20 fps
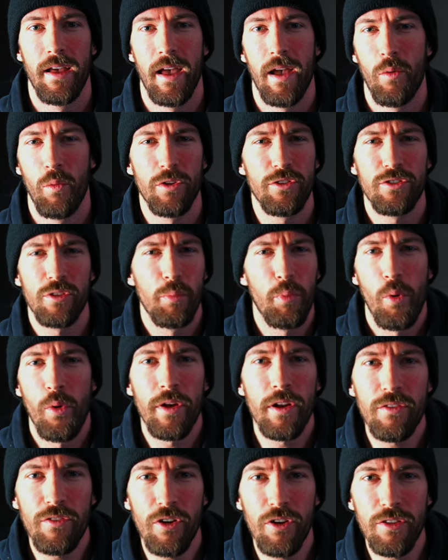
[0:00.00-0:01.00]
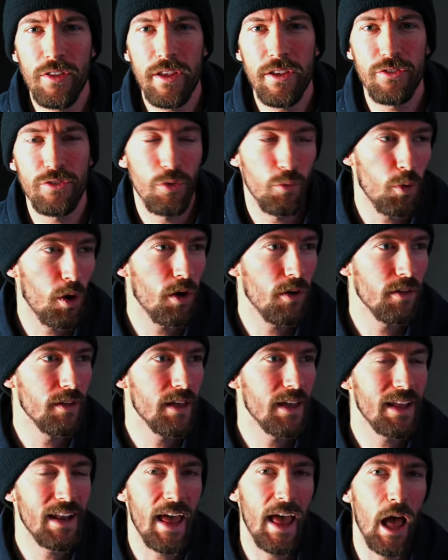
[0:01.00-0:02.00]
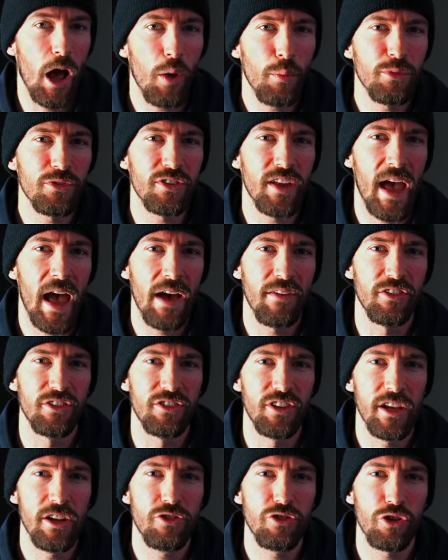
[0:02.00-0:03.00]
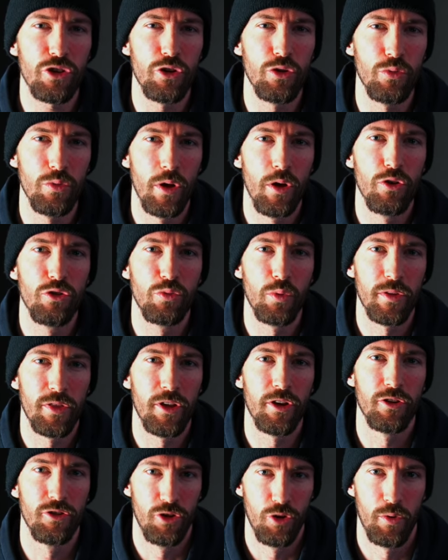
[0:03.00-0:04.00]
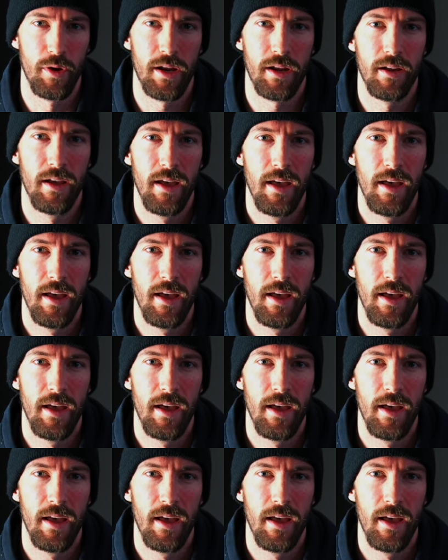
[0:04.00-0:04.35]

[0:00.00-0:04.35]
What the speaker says: And what's the point of all this? Well, it helps to have a teacher who knows what they're doing.